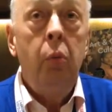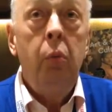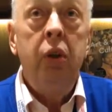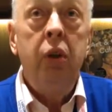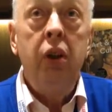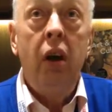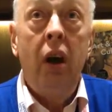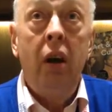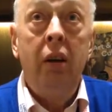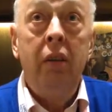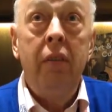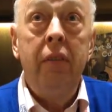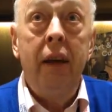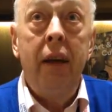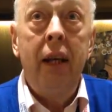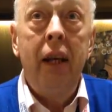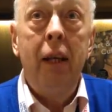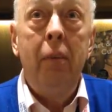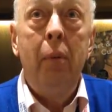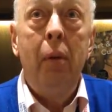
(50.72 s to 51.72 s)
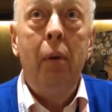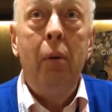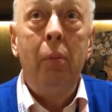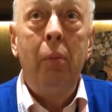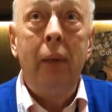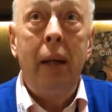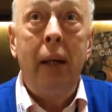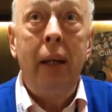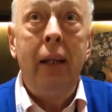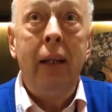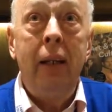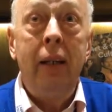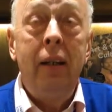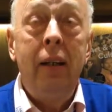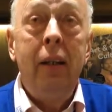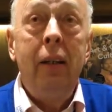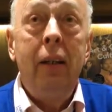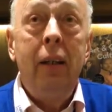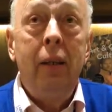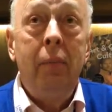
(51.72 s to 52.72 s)
which are available, made
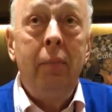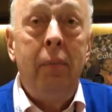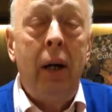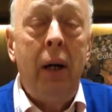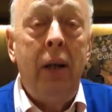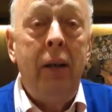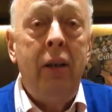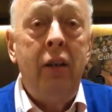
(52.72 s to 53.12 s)
by